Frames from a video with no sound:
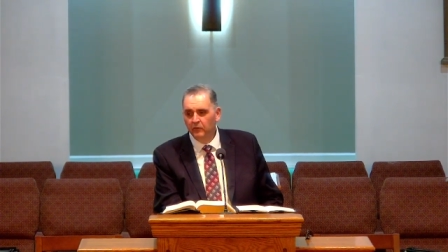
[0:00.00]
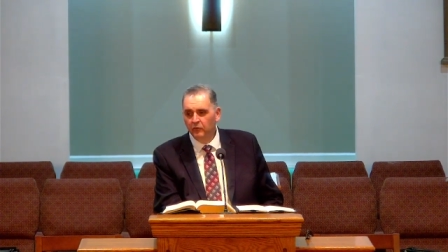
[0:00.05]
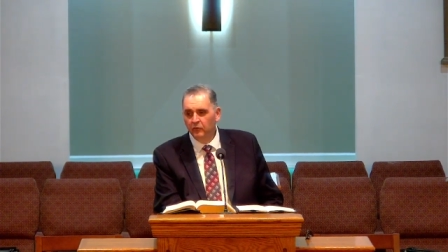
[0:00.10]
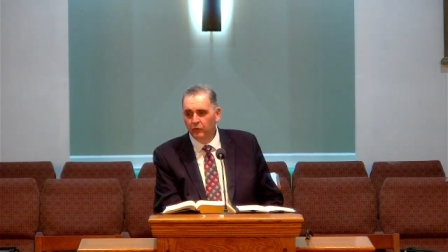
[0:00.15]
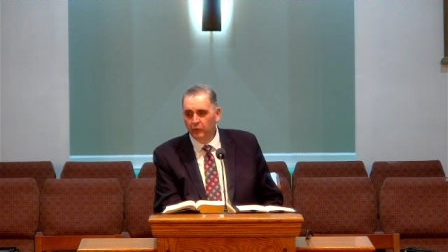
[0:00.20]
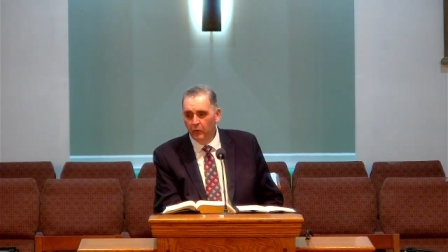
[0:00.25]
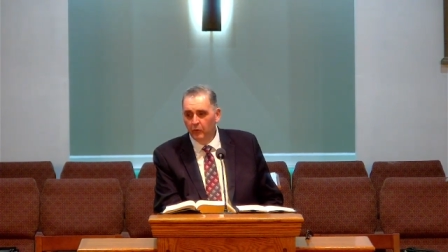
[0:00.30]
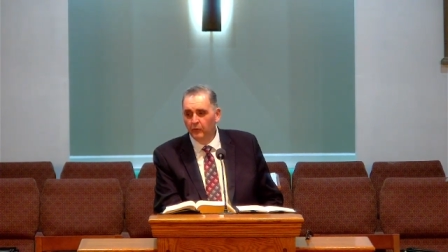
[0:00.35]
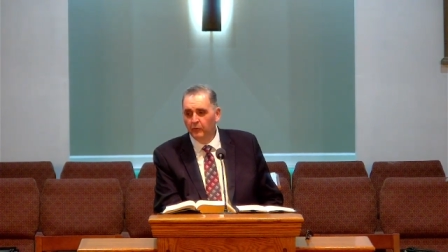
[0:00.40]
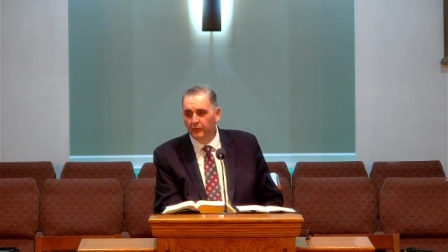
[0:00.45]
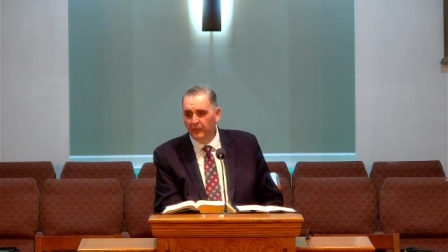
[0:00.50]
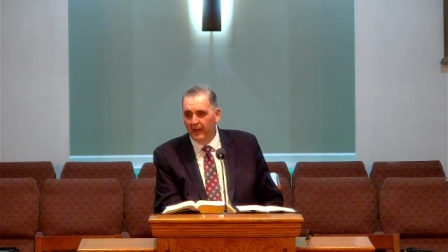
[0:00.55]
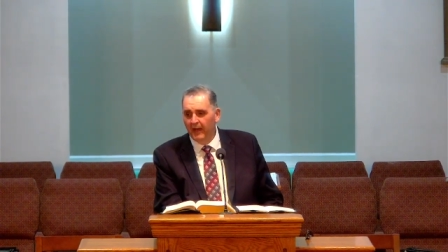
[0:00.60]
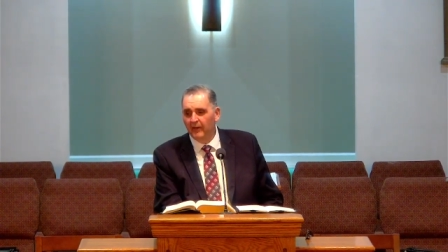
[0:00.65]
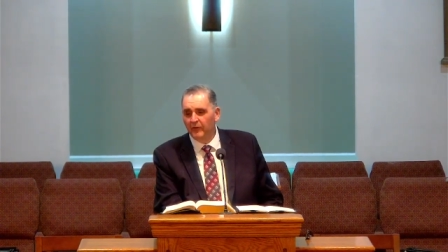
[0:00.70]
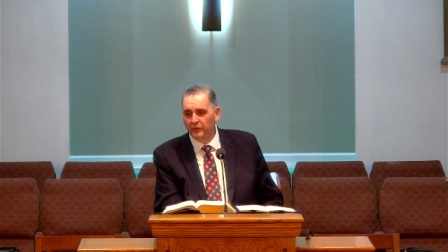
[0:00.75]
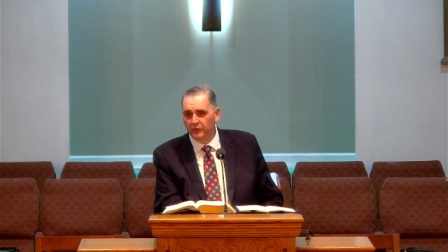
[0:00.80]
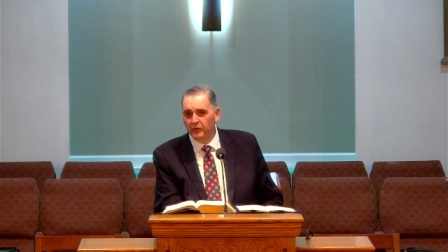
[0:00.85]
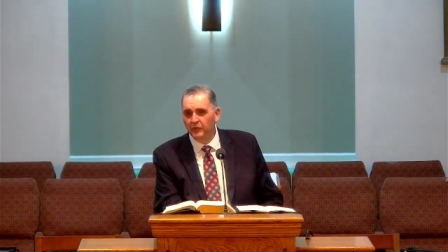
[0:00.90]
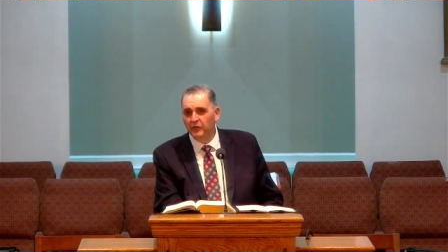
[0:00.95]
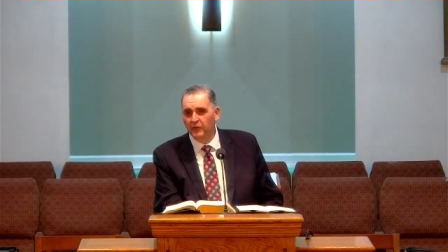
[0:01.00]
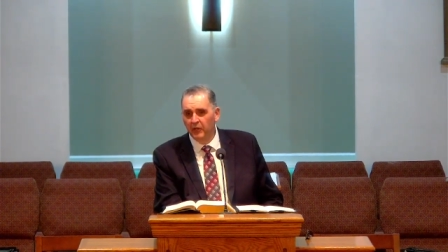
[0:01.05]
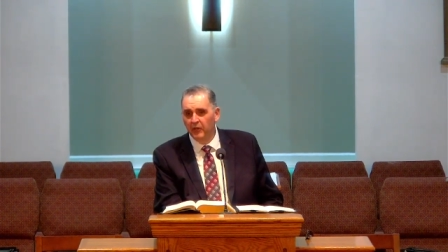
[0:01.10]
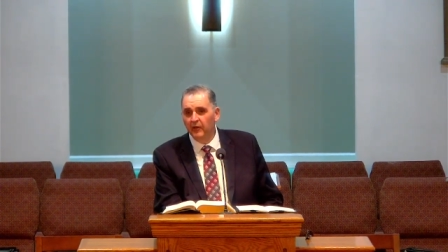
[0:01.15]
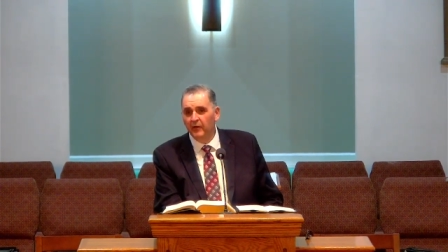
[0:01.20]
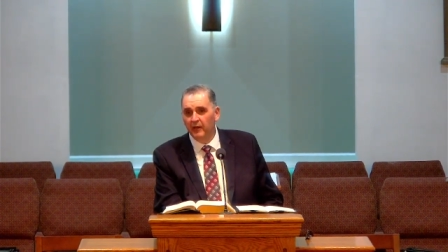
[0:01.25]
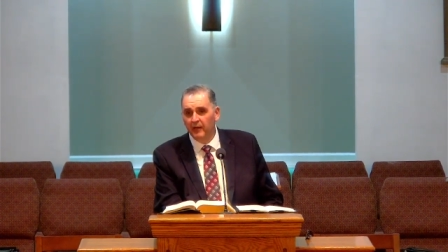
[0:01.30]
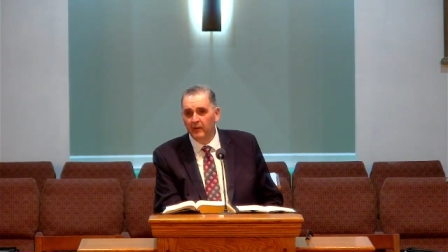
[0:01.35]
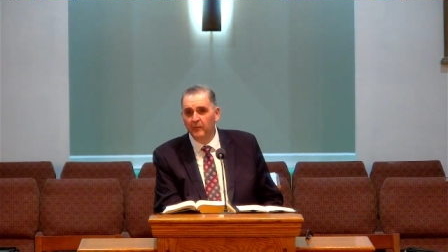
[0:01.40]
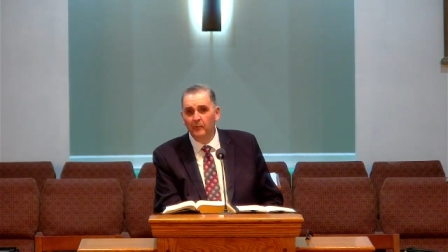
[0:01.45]
2,000
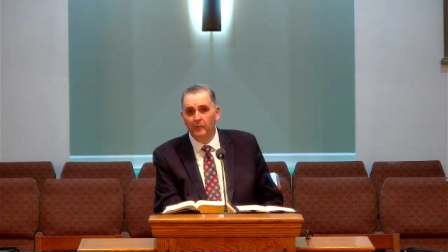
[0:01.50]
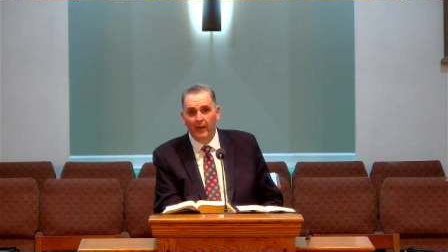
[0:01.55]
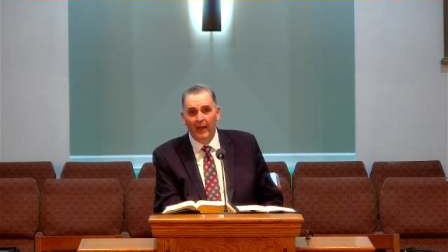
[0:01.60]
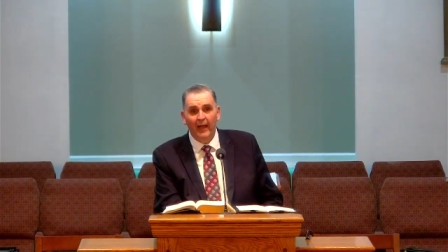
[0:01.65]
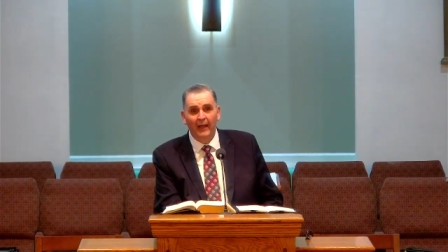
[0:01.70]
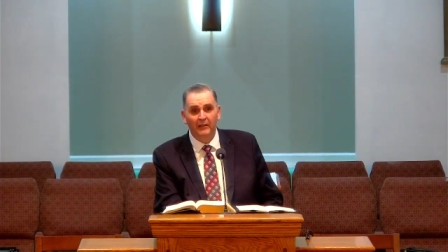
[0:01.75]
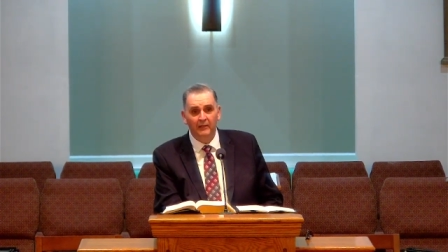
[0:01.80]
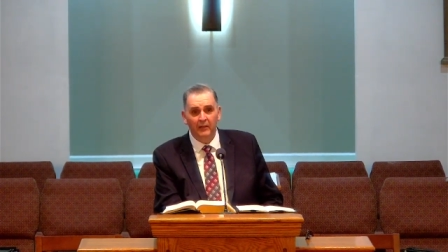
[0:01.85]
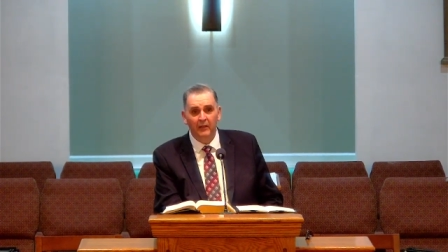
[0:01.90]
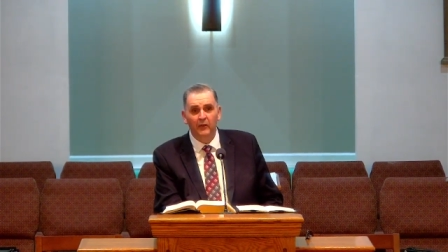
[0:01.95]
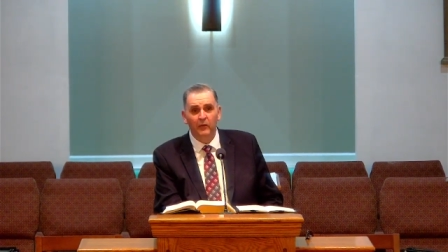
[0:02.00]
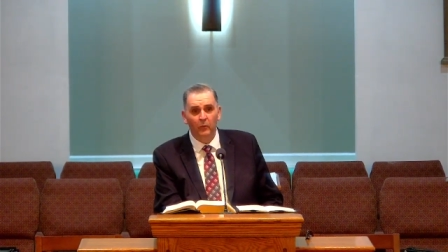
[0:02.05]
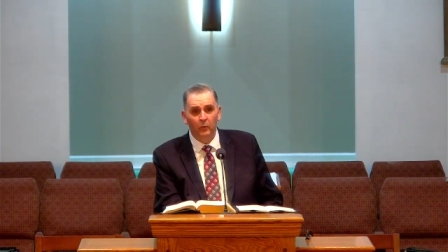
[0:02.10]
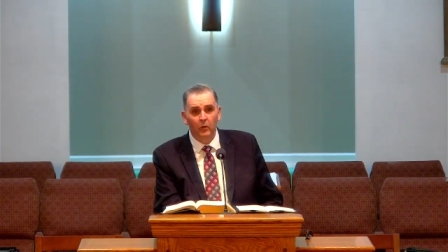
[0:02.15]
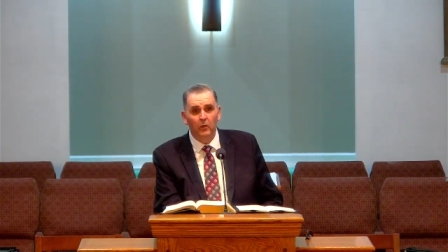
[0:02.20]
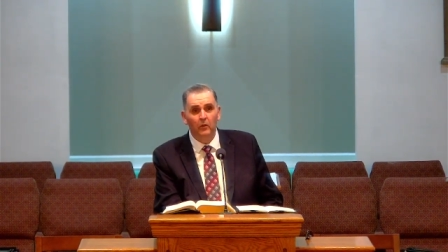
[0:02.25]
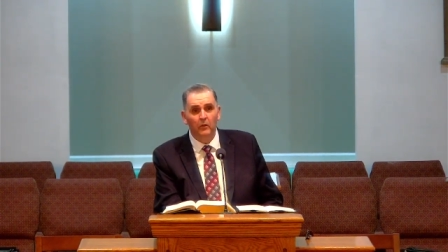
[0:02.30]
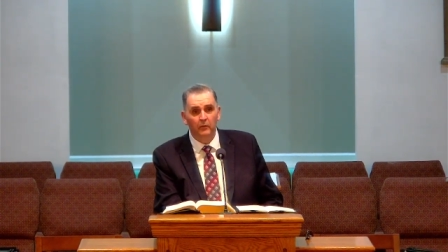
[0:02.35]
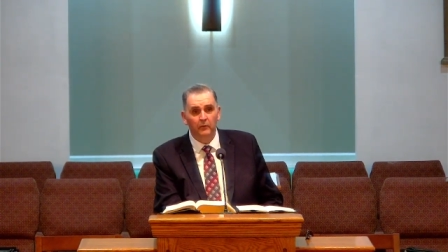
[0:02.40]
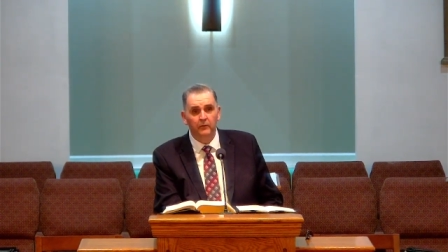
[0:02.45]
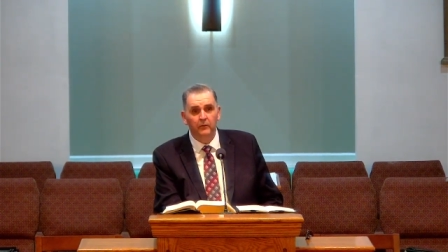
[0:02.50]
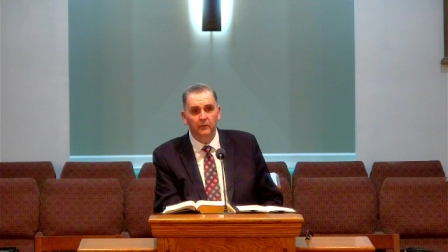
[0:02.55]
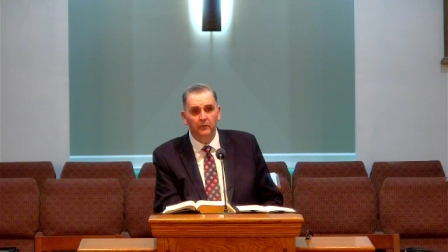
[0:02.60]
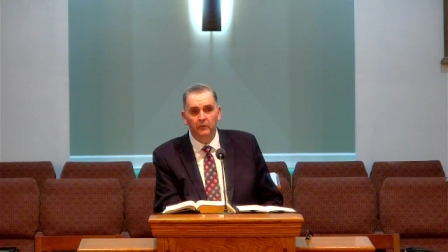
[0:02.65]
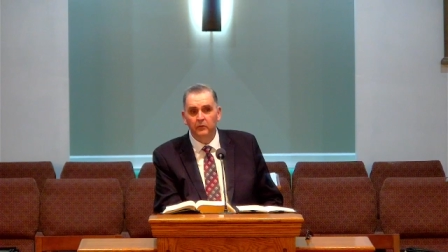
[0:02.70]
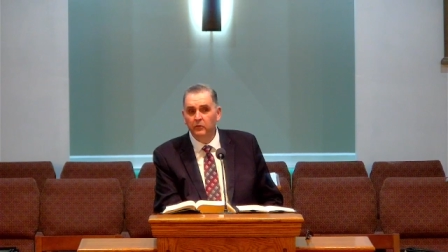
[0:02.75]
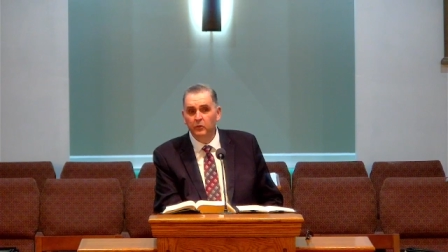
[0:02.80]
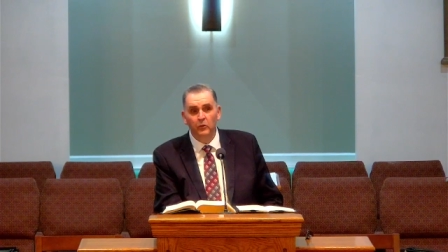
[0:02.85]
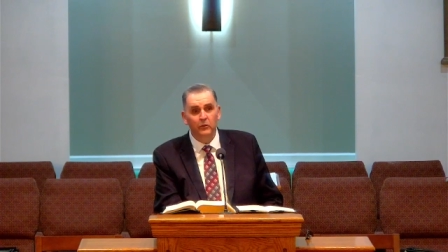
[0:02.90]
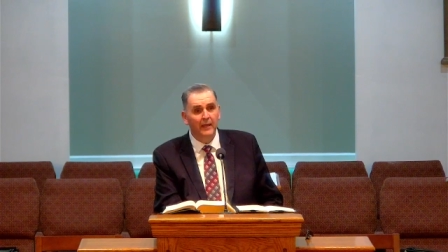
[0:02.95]
year impact on the world.
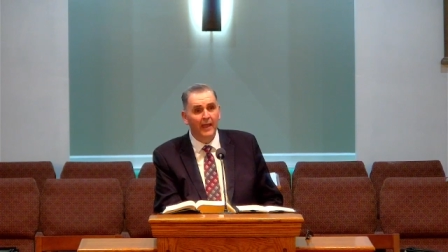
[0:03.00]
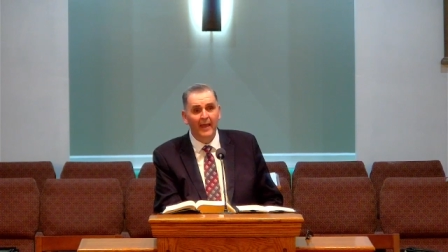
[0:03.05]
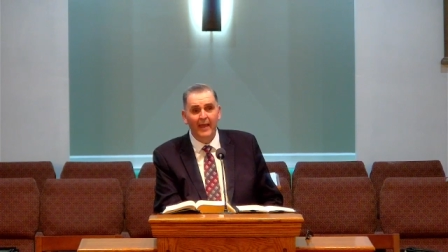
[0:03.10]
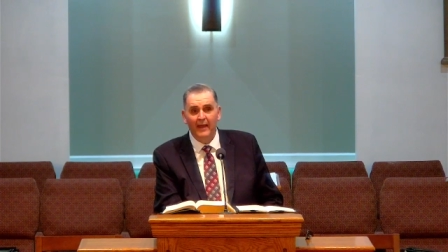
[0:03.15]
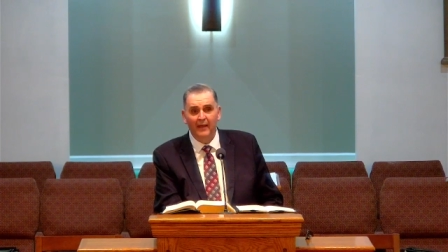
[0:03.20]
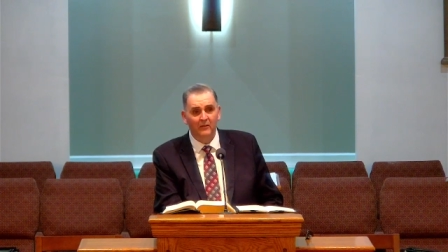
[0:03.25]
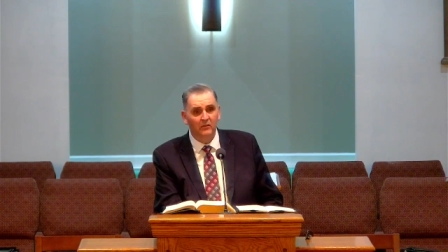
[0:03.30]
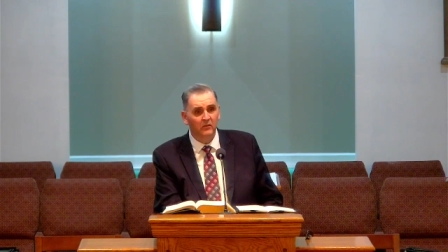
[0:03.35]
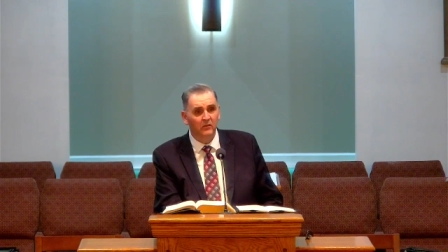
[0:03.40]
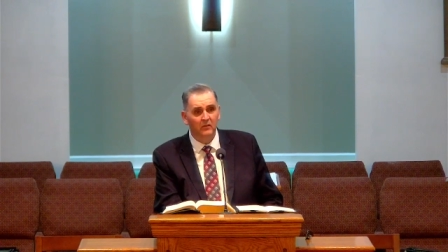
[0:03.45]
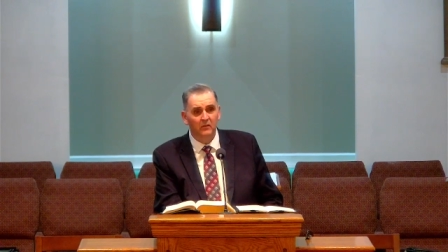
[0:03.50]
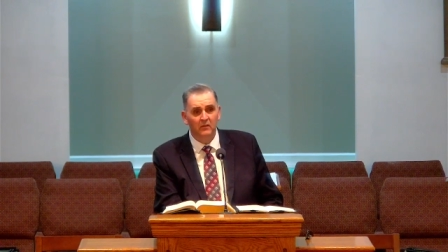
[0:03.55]
You can't